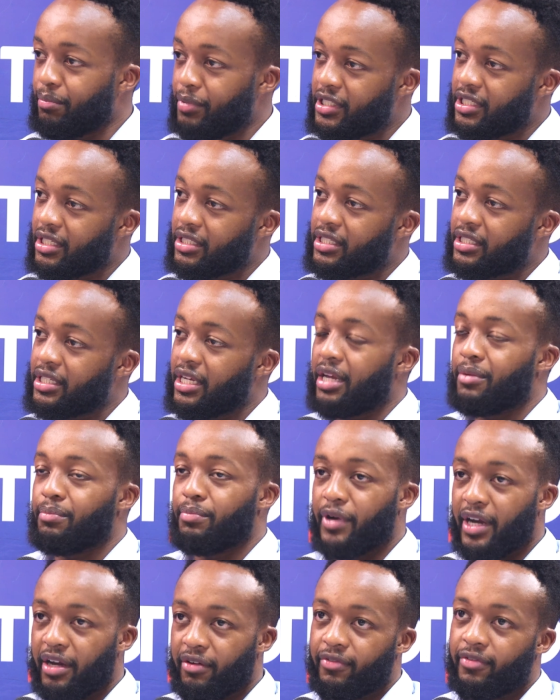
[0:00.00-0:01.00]
Ambitious and
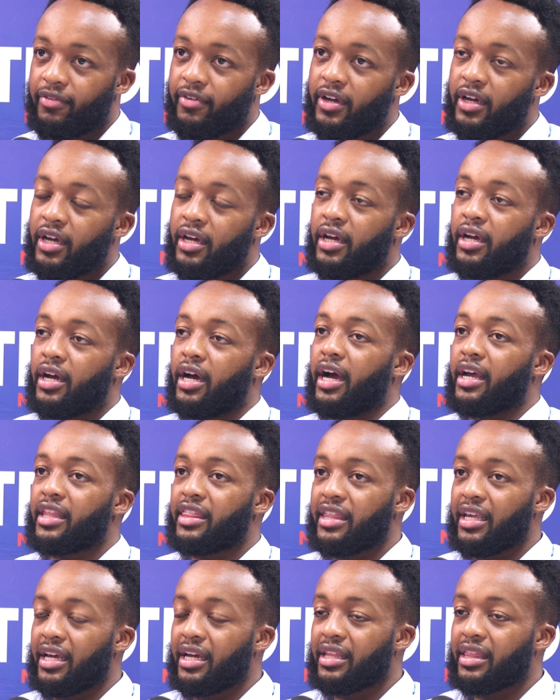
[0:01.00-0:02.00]
brave. I
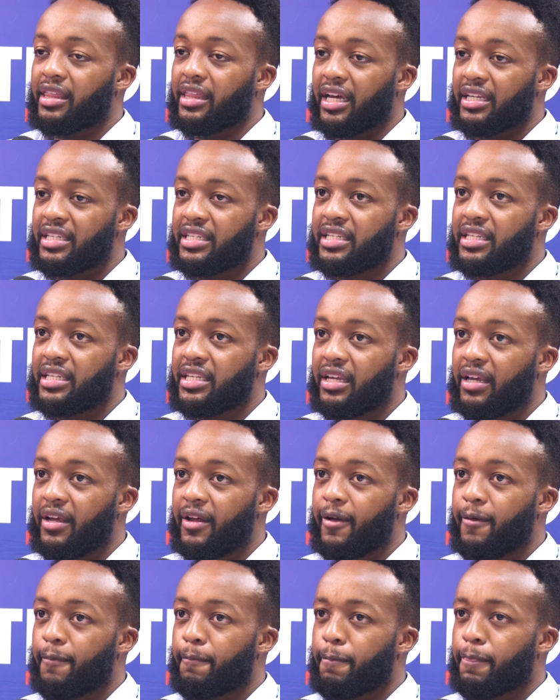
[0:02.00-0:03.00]
think that's
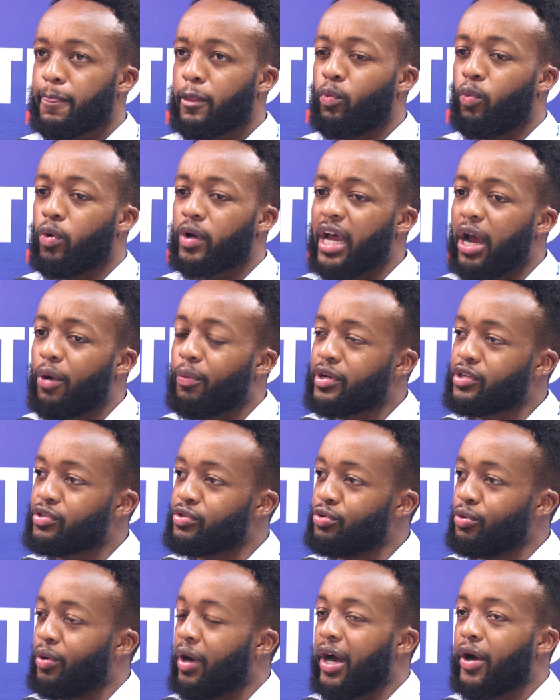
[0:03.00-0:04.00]
what I want
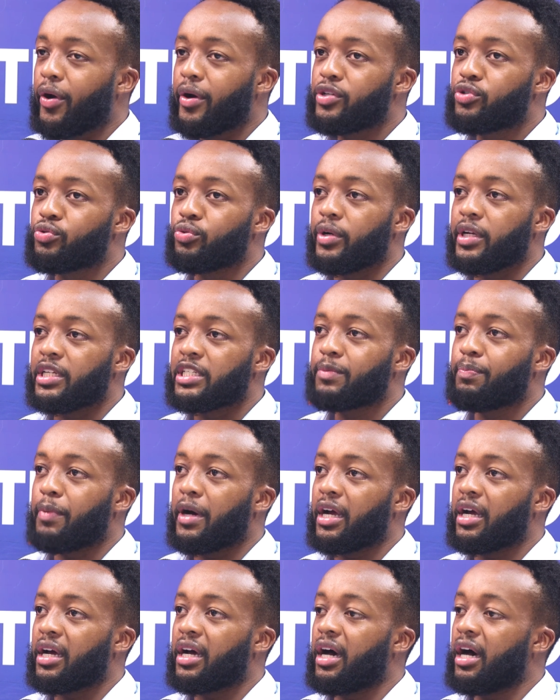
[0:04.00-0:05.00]
to do. I want to
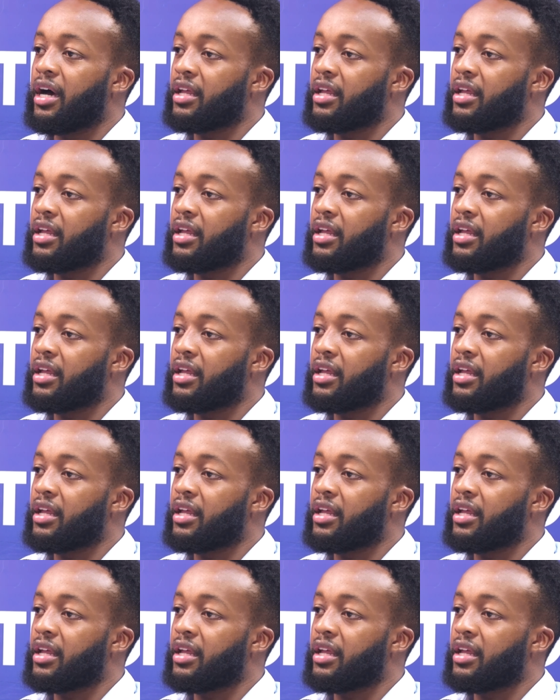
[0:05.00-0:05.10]
inspire